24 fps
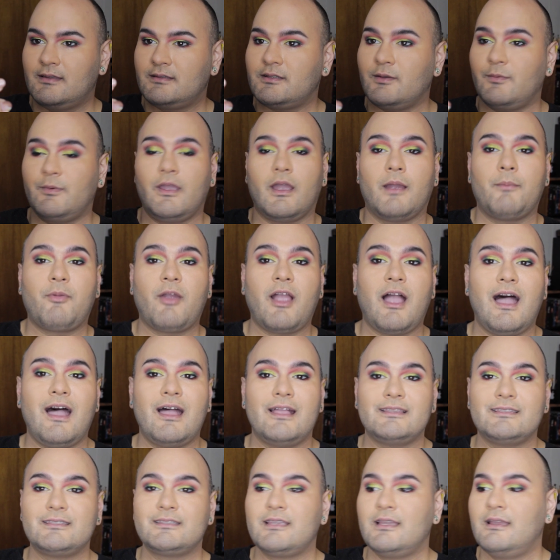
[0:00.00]
So we are
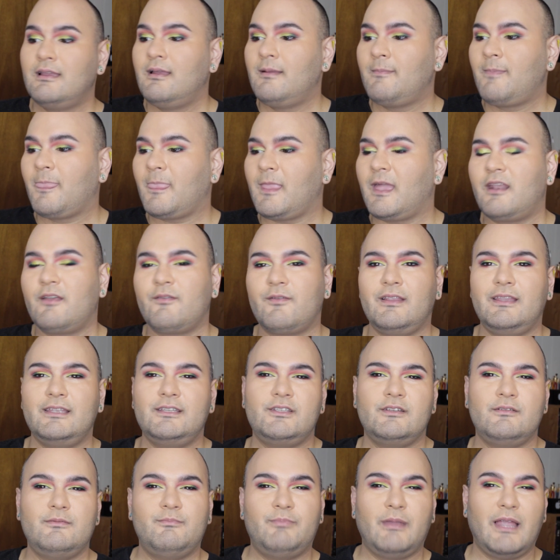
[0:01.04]
bronze. I don't really
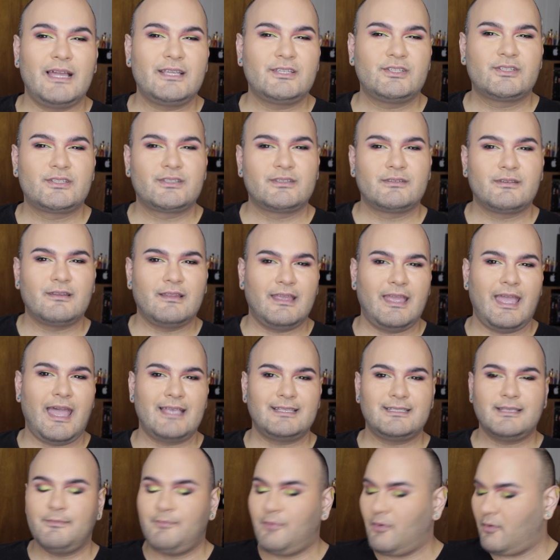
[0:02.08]
do blush as a